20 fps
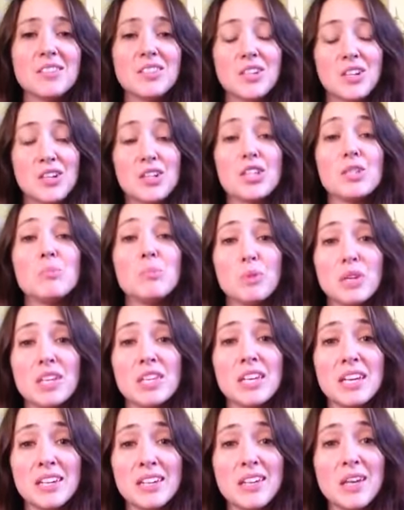you're just
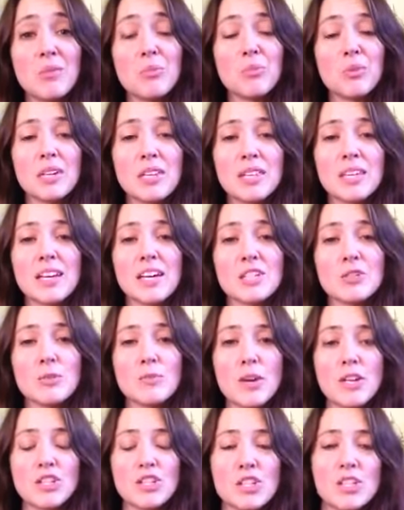breathing, and breathing, as we
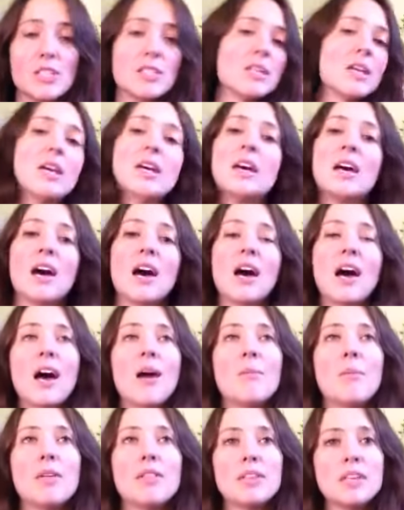mentioned,
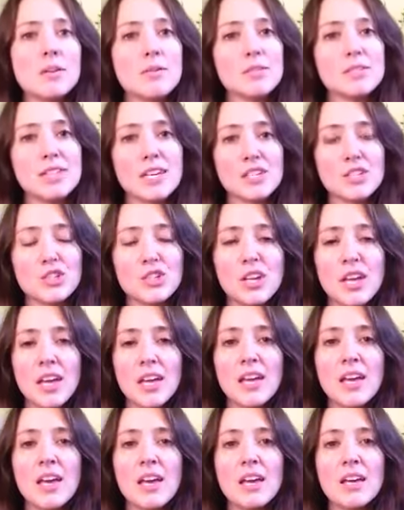I think it was
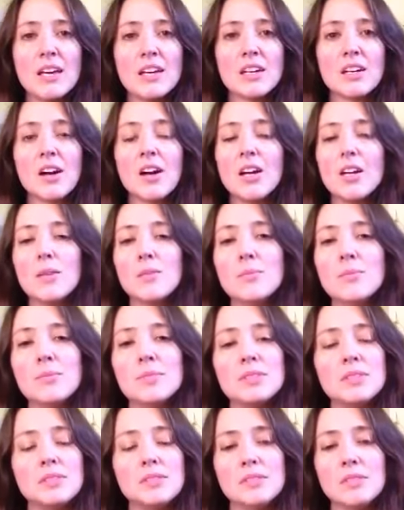yesterday,
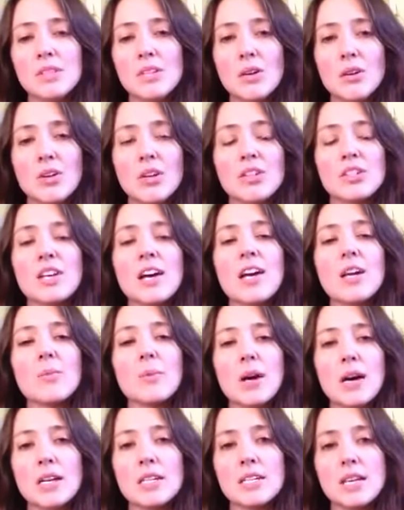calms your entire
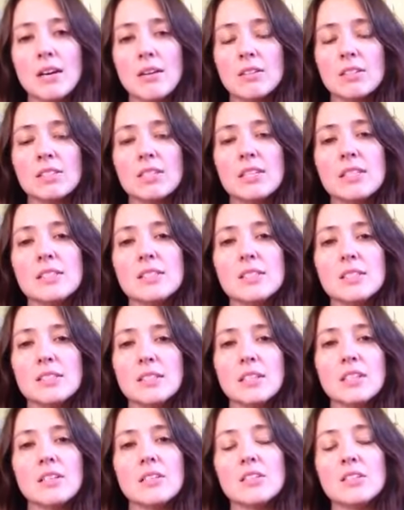body down, sends the
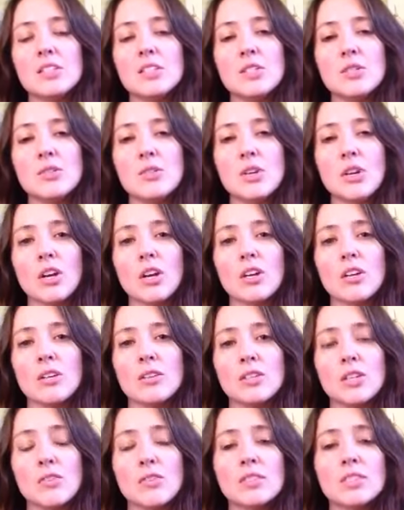signals to your
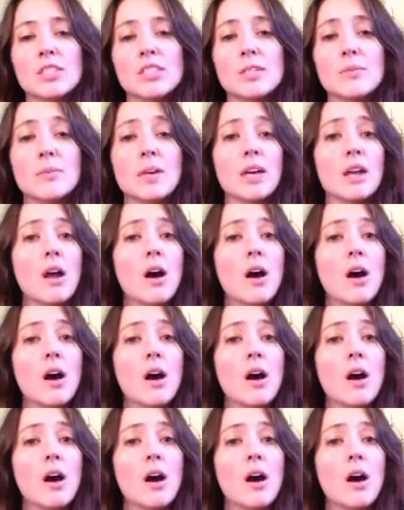nervous system that